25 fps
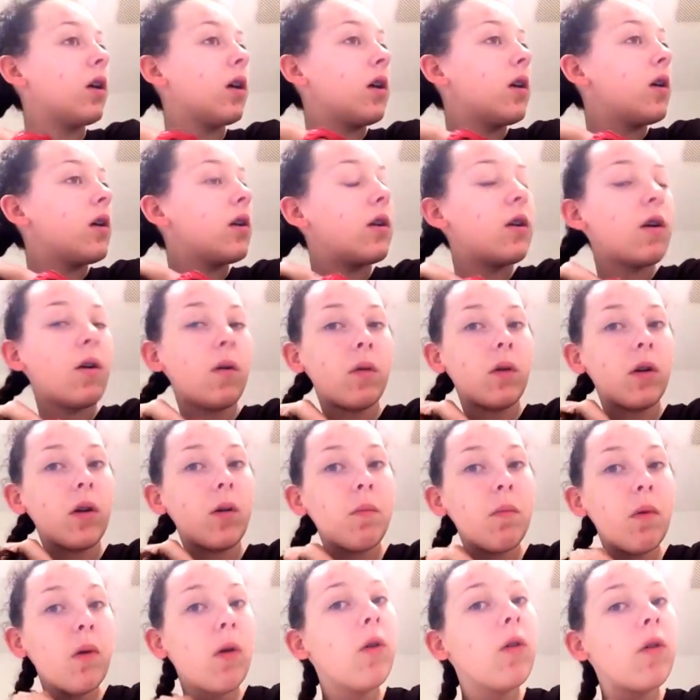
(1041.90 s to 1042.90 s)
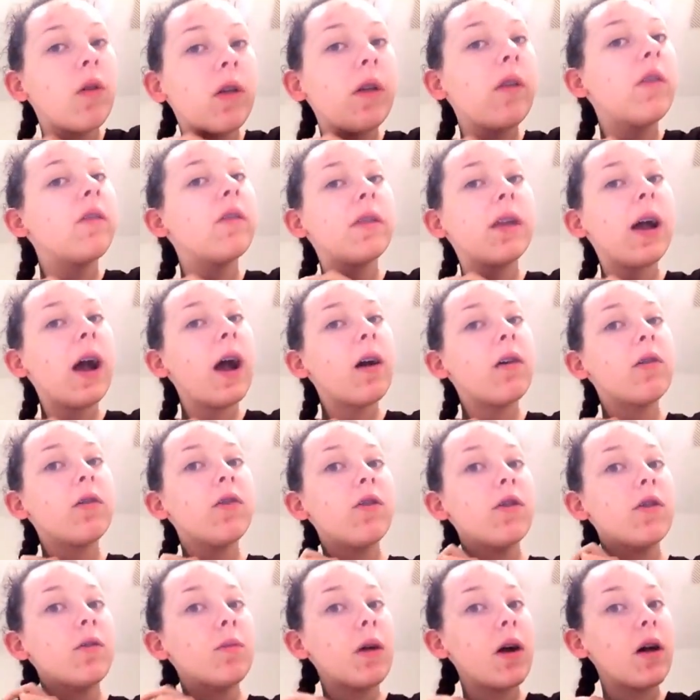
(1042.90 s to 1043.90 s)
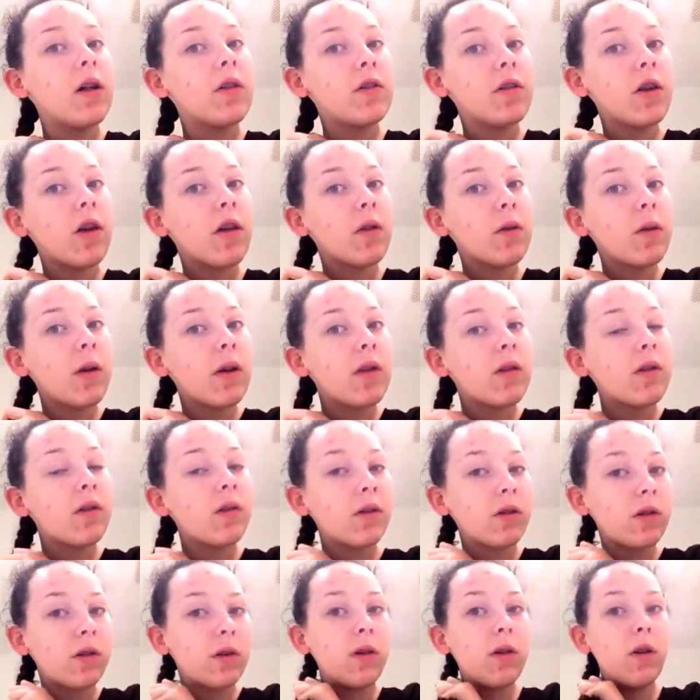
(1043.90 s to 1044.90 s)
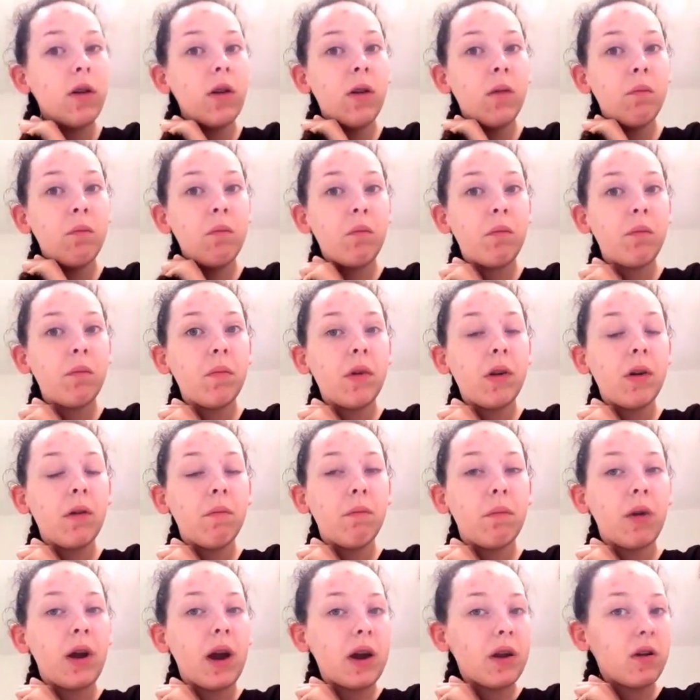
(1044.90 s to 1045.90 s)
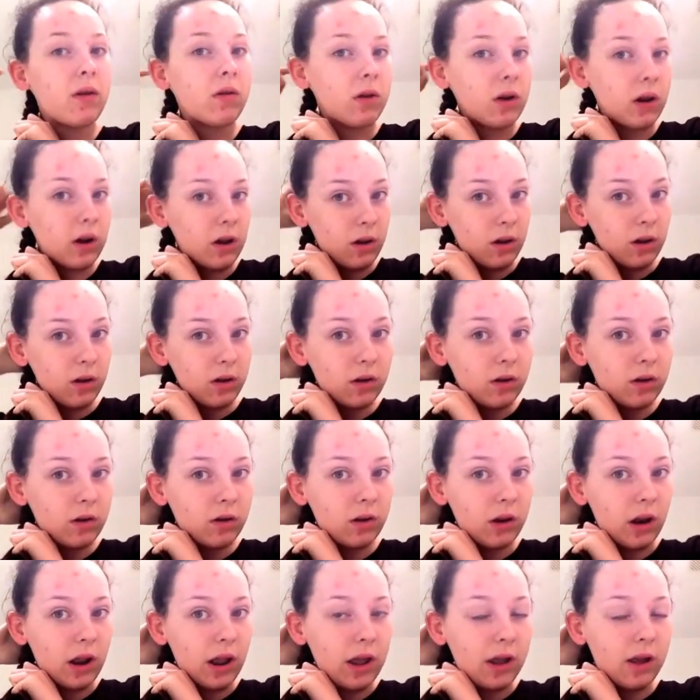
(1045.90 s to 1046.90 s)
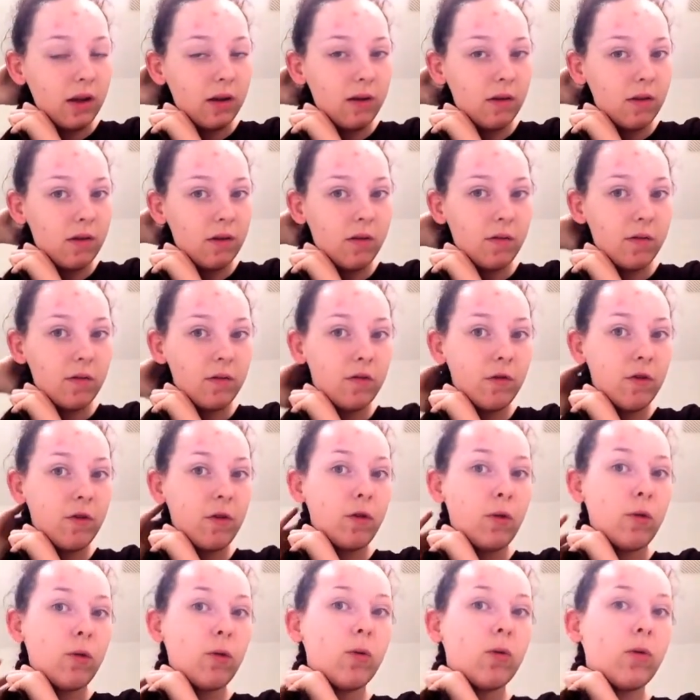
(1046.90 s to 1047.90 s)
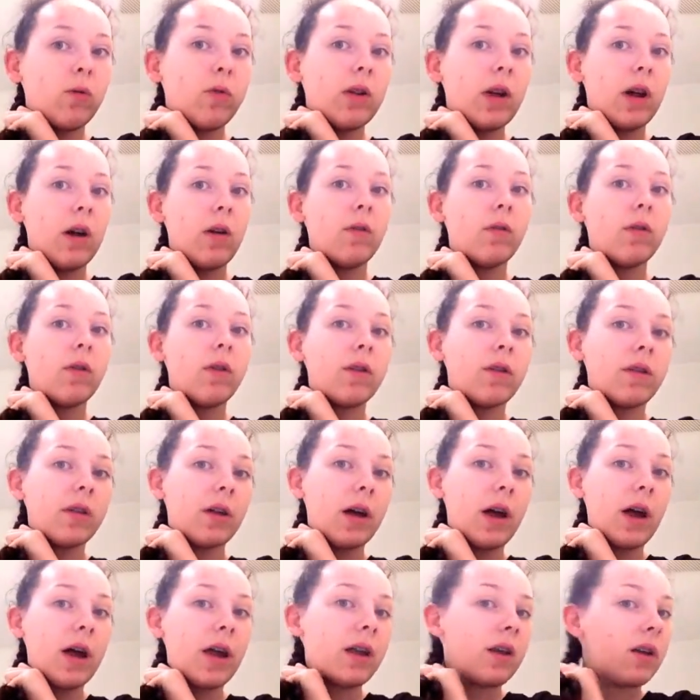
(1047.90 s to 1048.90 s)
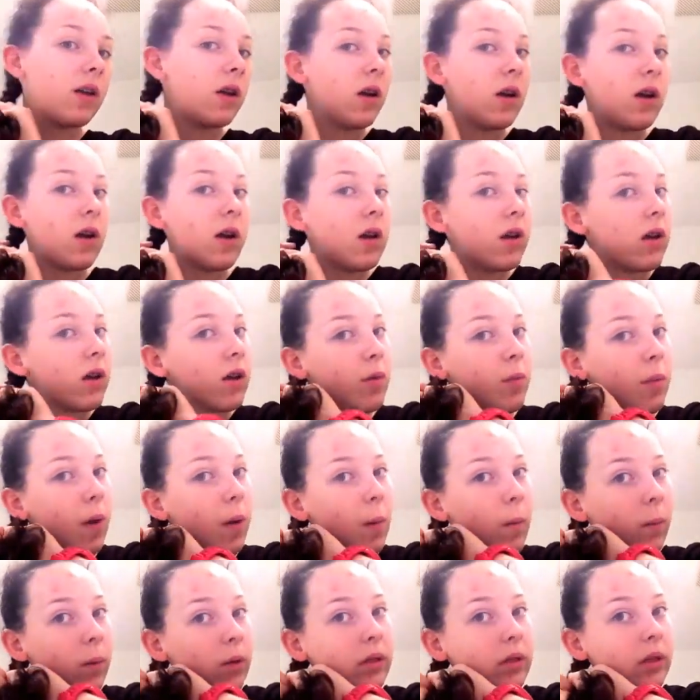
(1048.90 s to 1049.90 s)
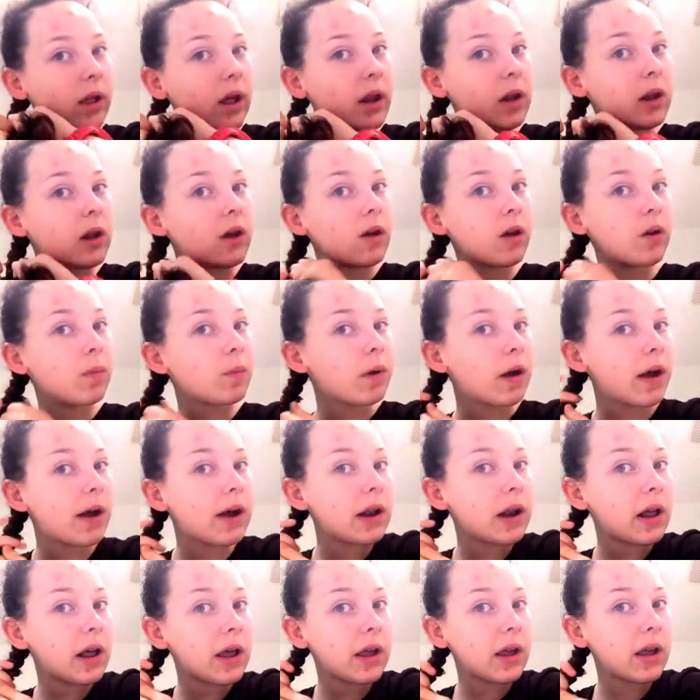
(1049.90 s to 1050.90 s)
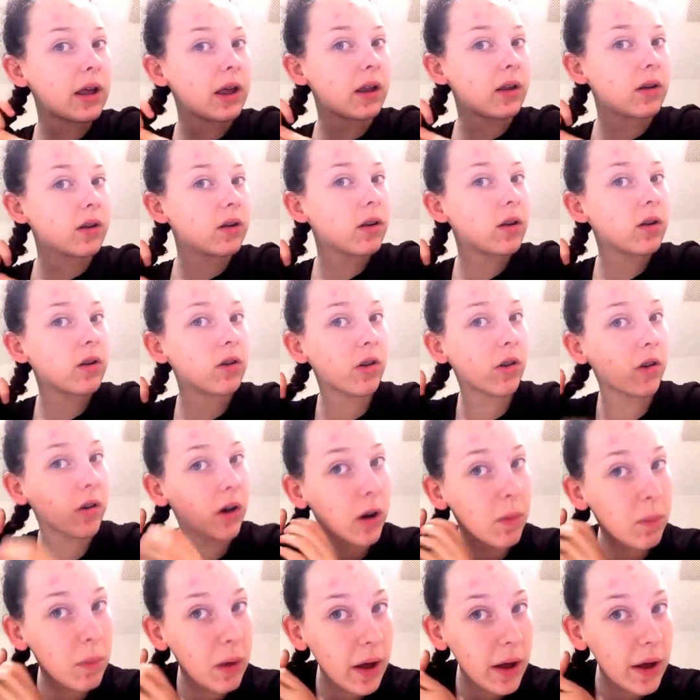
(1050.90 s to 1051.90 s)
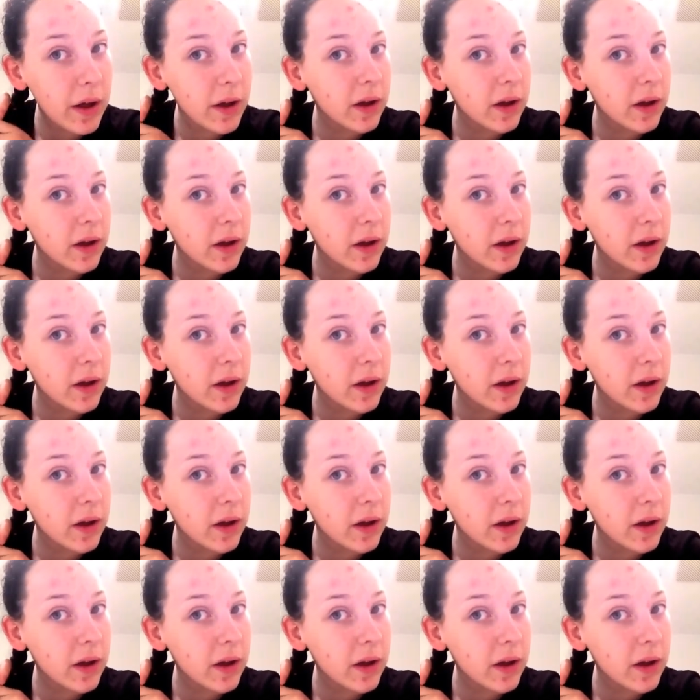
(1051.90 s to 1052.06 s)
You don't want to pull this down too much, otherwise your braid will like fall down the side. You might want that look, but I like it to go straight back.